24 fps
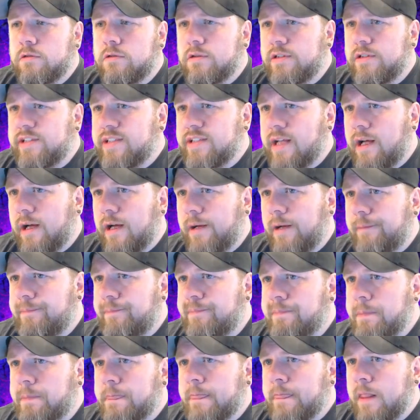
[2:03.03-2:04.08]

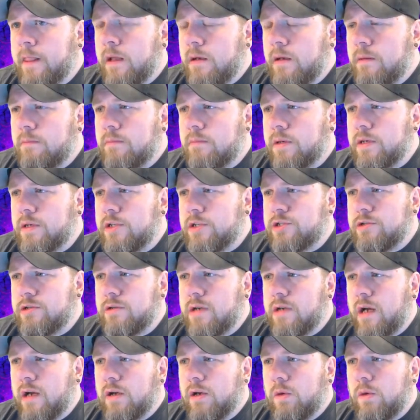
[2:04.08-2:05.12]
design, because you're
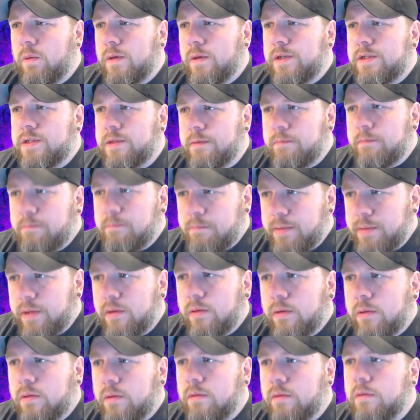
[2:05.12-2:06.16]
not going to
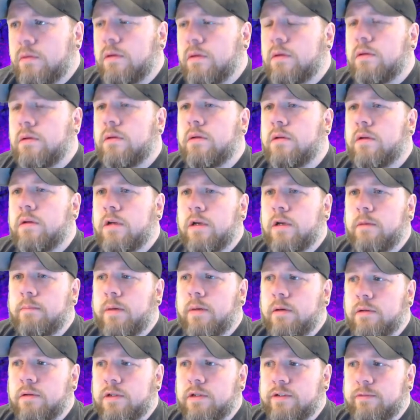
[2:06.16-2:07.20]
build the
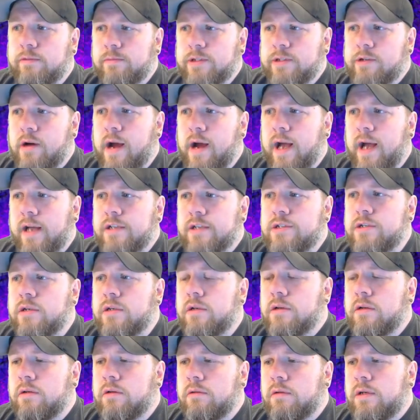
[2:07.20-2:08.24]
components from scratch.
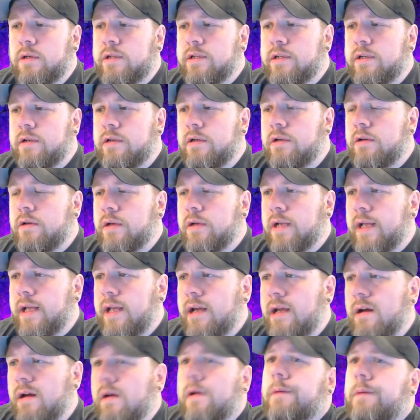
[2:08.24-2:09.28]
The reason you do it
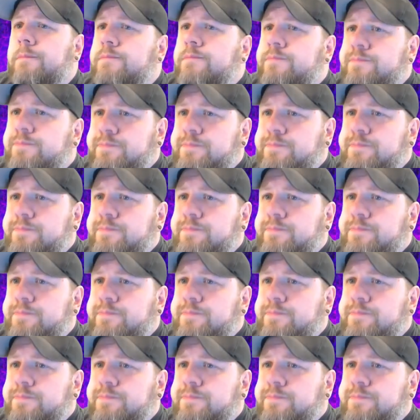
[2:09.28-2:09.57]
here